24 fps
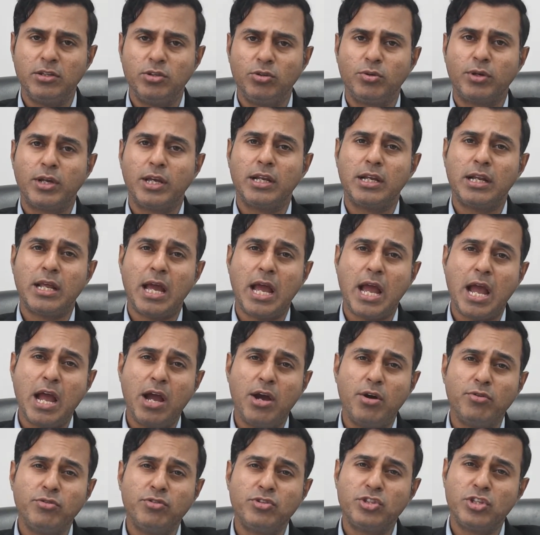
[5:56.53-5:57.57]
You can
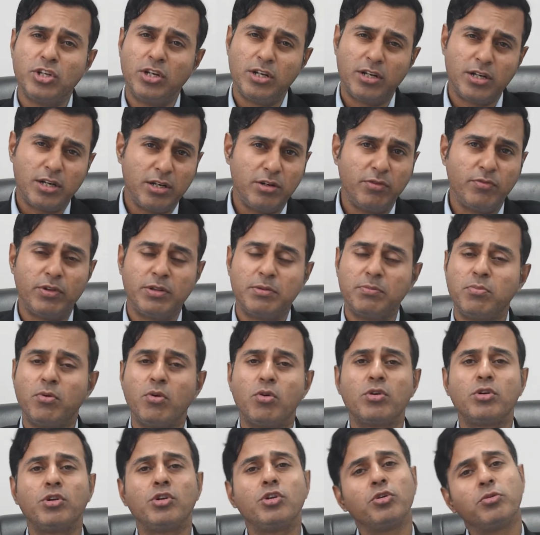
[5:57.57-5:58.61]
have children with
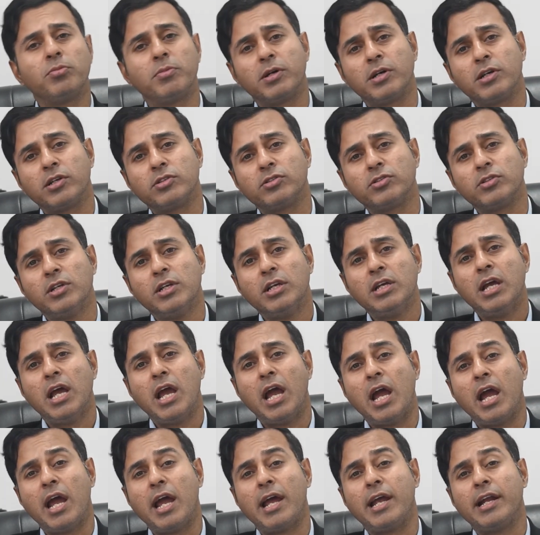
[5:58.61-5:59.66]
bone tumors
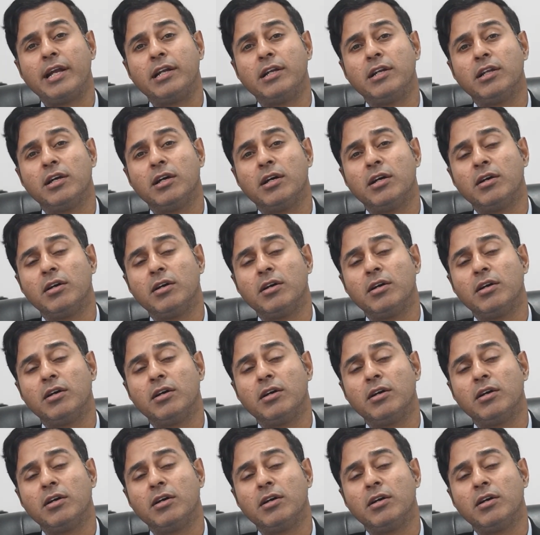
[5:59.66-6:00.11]
and